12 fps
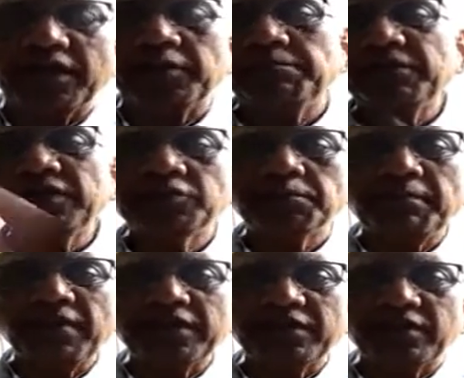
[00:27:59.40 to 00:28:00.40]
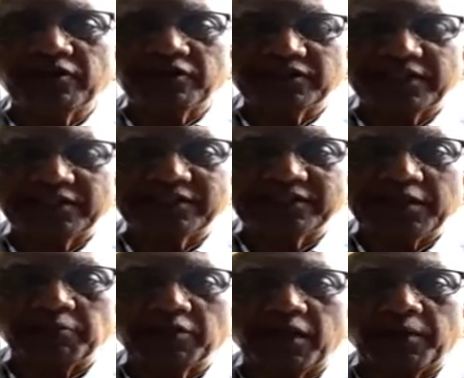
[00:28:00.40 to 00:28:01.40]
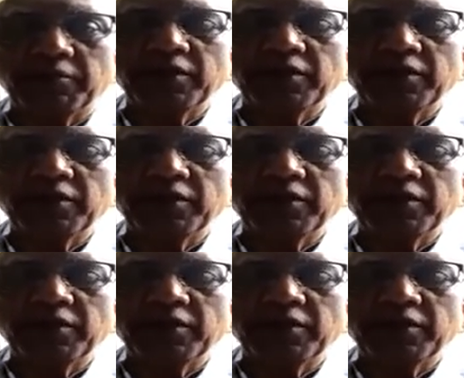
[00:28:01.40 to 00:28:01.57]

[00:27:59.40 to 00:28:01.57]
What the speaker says: it means many others at the same time.